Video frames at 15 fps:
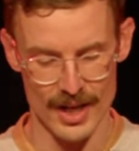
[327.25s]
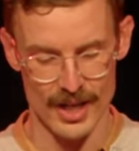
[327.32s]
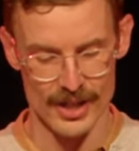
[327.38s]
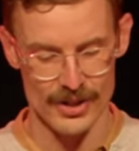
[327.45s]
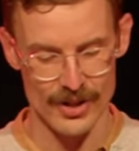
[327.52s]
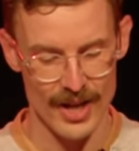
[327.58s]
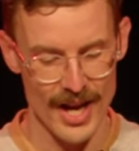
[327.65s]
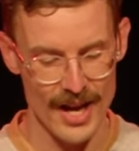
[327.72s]

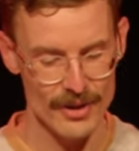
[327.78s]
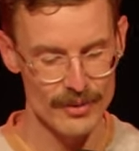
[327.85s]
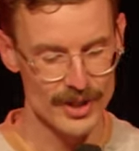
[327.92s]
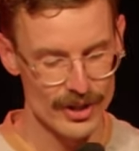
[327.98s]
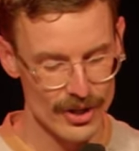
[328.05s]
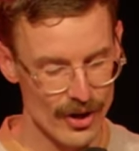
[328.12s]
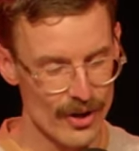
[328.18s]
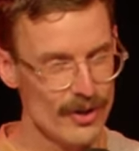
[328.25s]
So how do we
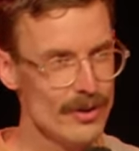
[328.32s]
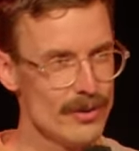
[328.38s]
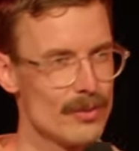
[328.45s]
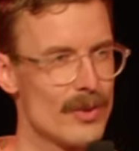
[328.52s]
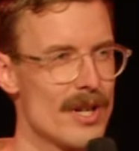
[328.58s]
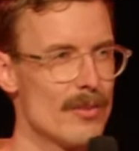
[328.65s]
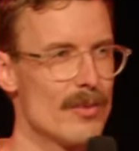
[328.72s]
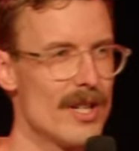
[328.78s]
know
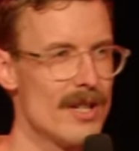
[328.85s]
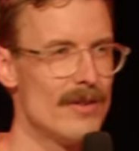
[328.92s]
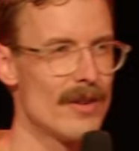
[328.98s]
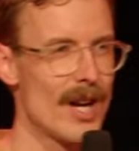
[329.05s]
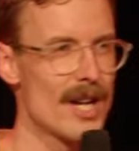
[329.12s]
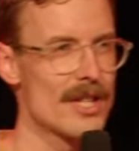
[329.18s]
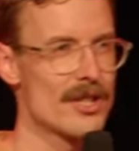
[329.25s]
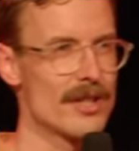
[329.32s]
when we
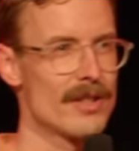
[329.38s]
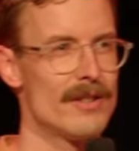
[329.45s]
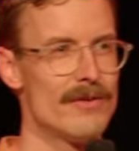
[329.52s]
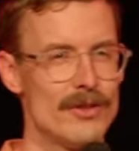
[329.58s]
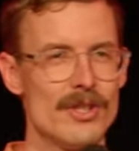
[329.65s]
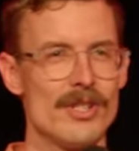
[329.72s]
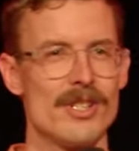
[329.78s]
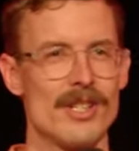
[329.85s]
actually
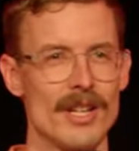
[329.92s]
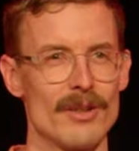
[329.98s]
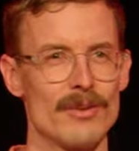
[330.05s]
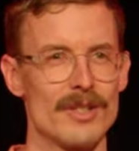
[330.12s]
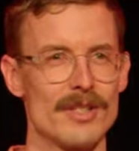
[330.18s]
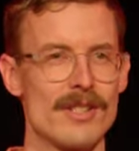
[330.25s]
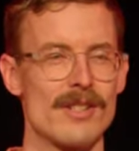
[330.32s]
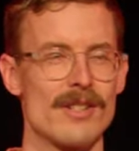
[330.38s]
view
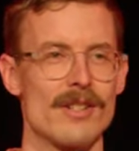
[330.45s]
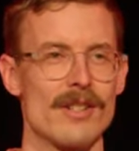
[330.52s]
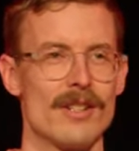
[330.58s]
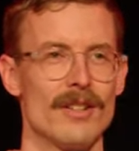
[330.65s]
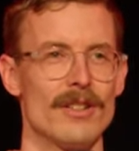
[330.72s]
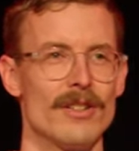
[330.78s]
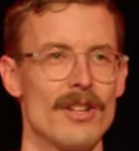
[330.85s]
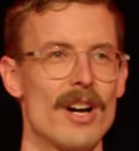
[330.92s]
singleness
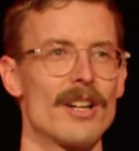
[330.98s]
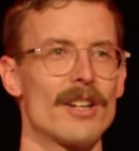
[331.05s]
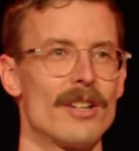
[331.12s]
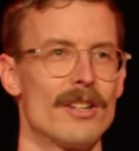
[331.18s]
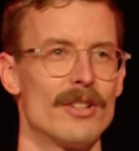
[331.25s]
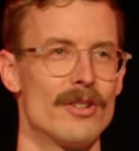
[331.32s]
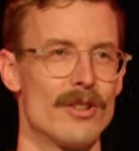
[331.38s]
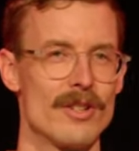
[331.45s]

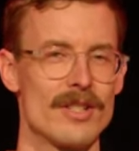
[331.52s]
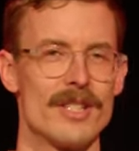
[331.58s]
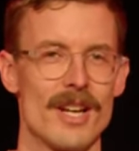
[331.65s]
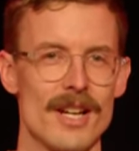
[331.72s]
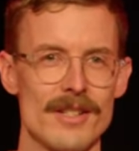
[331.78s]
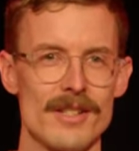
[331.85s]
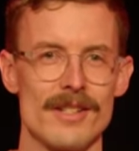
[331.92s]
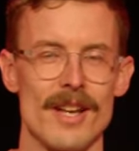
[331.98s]
like God
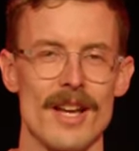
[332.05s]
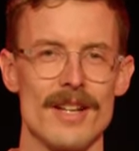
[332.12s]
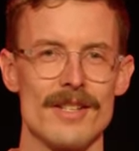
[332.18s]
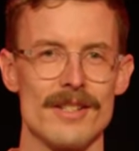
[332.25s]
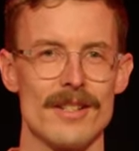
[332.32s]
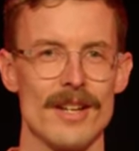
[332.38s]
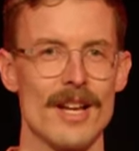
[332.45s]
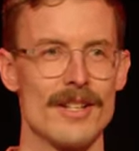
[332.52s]
does,
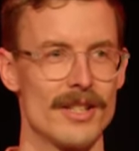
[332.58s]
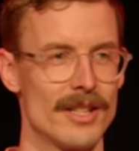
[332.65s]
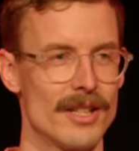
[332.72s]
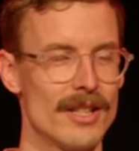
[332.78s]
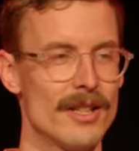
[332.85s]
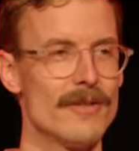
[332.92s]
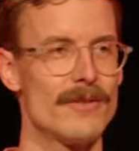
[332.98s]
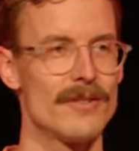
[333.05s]
as a
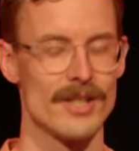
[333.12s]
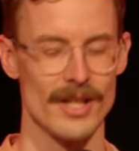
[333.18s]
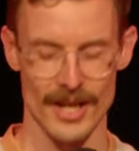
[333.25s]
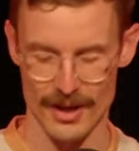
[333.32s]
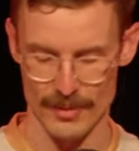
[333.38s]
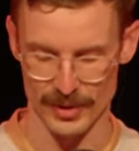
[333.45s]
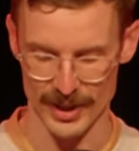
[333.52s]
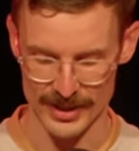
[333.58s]
gift
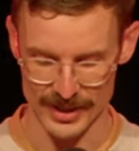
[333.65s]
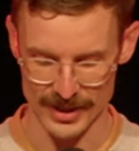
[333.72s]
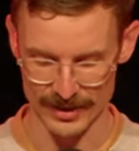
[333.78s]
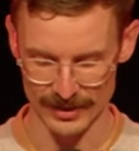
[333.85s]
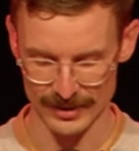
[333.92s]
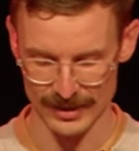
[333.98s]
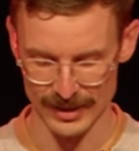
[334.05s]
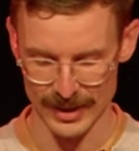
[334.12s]
and a
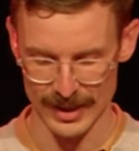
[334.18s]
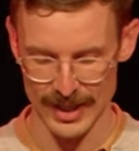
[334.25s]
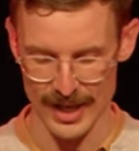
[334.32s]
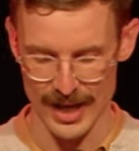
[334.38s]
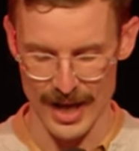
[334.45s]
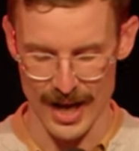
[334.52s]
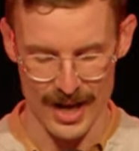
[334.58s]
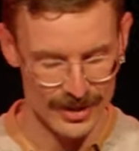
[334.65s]
blessing?
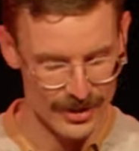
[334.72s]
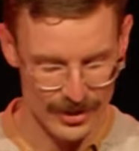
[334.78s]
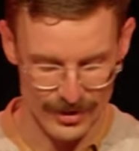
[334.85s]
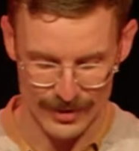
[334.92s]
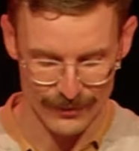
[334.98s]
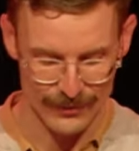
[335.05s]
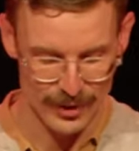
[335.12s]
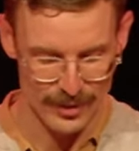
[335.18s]

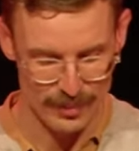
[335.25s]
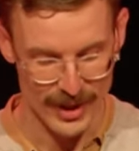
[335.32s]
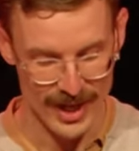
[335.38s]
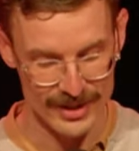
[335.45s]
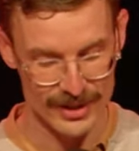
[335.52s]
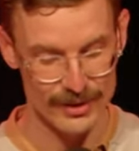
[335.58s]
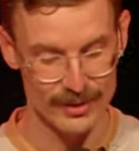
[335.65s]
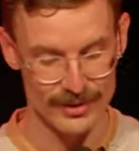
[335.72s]
Just a few
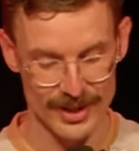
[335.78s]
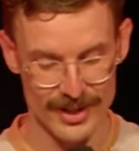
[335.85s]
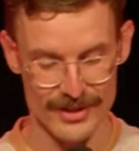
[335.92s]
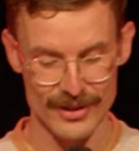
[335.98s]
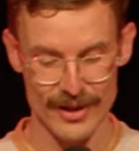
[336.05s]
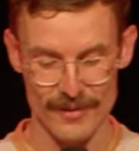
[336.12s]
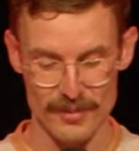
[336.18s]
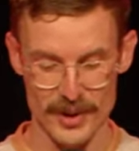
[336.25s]
practical
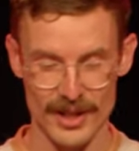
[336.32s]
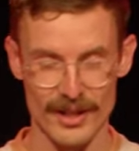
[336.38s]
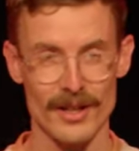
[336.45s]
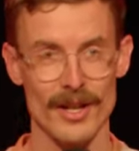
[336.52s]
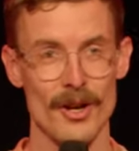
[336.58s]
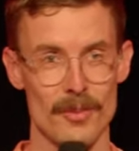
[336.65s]
things I've been